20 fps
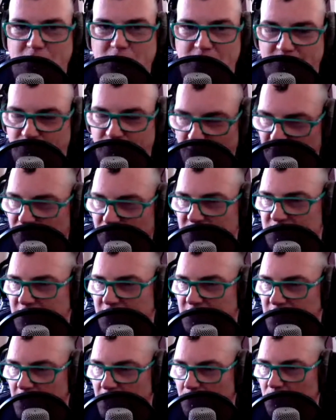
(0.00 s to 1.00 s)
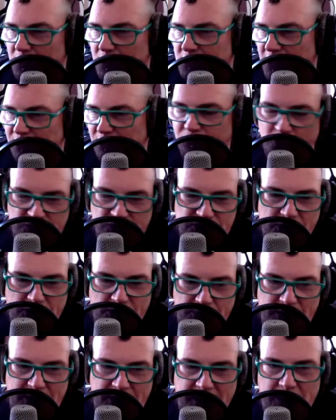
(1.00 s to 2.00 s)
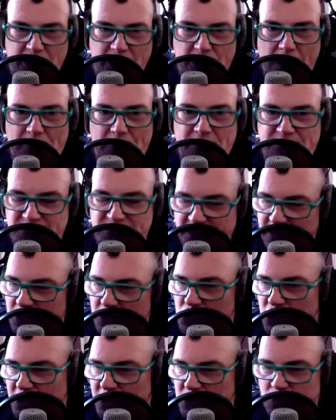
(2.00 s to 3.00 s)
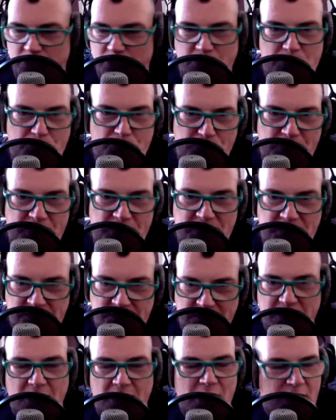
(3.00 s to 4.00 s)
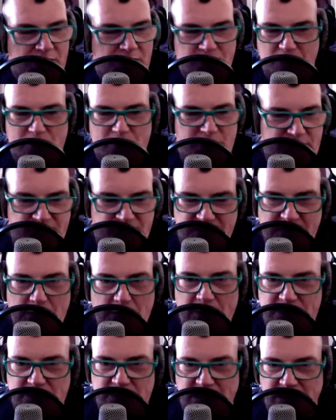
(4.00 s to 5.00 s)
front-facing cameras. At first, they're going to be kind of crappy. Second gen is going to be pretty decent. It's going to be the same as the